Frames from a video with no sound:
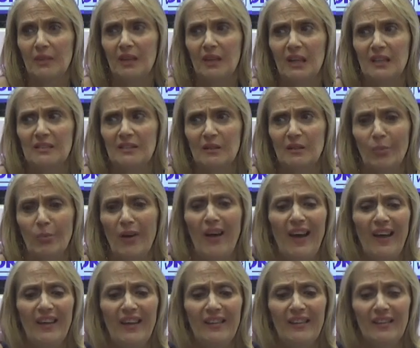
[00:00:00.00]
And I said,
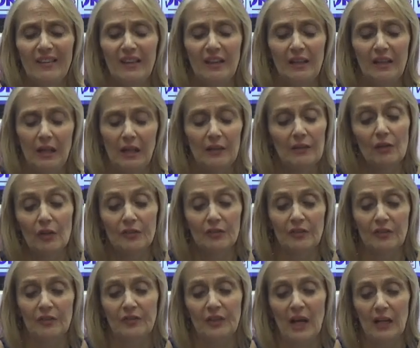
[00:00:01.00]
"Why?" And I looked
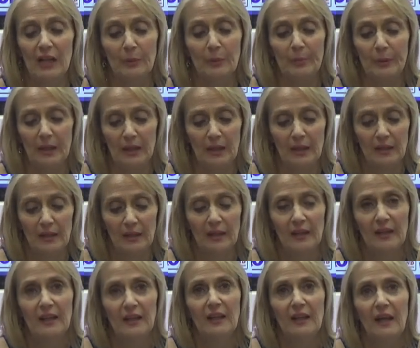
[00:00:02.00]
at the dollar bill,
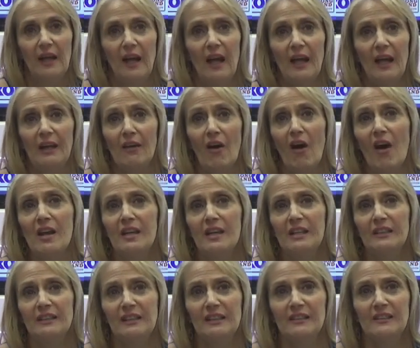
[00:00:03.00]
and on
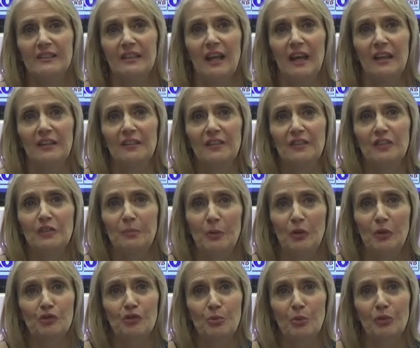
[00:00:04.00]
it it said
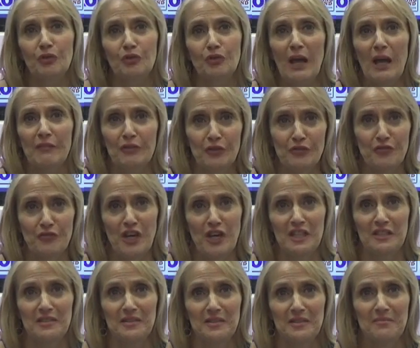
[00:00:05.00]
Spiritual Travel
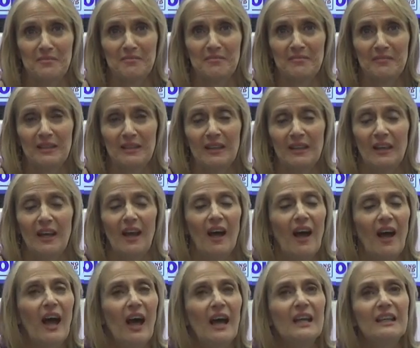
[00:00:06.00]
Fund.
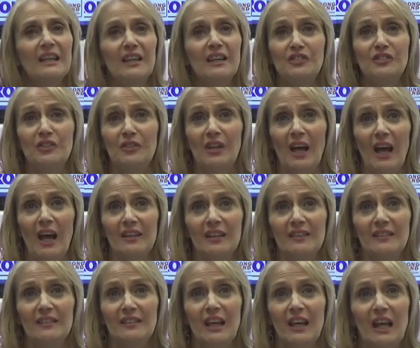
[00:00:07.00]
I kid you not
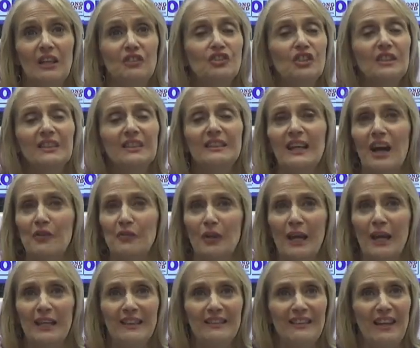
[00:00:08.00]
and she did not
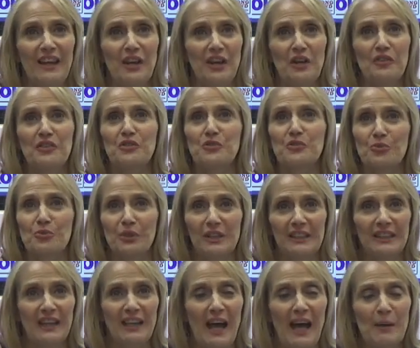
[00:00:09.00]
write it there. This
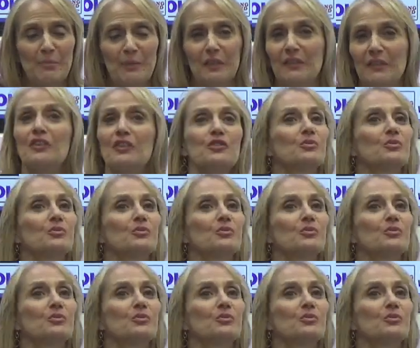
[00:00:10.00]
really happened.